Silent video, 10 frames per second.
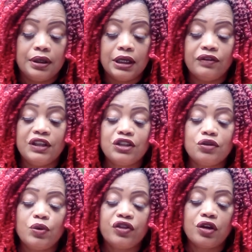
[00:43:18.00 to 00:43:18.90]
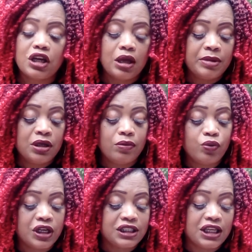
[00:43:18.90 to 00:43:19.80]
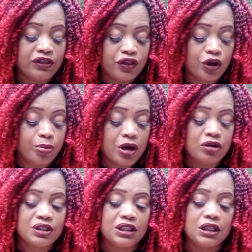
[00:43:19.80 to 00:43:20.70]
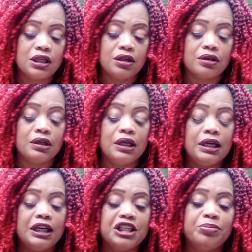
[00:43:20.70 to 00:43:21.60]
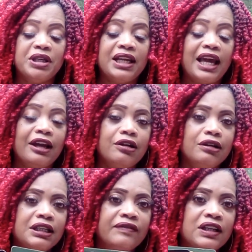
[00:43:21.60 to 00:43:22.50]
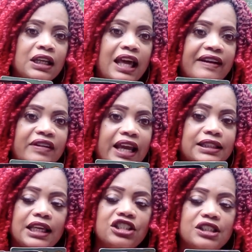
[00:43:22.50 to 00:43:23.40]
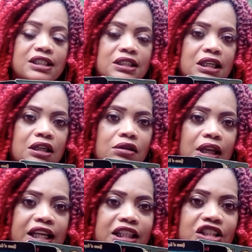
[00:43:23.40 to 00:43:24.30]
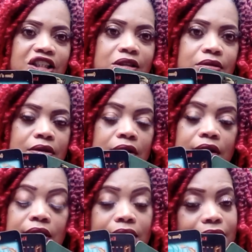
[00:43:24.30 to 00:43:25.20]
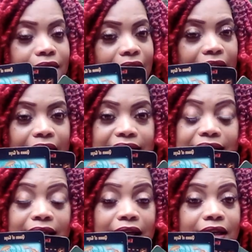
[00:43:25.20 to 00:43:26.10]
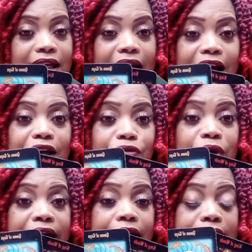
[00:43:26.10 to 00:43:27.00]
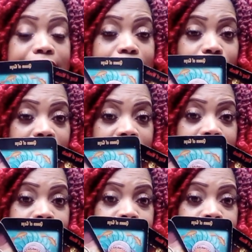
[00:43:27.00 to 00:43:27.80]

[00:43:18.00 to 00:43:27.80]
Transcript: And this is what they're coming up with is that their person here has been out here living a life like they just single, like they just, like I said, they out here reckless, okay?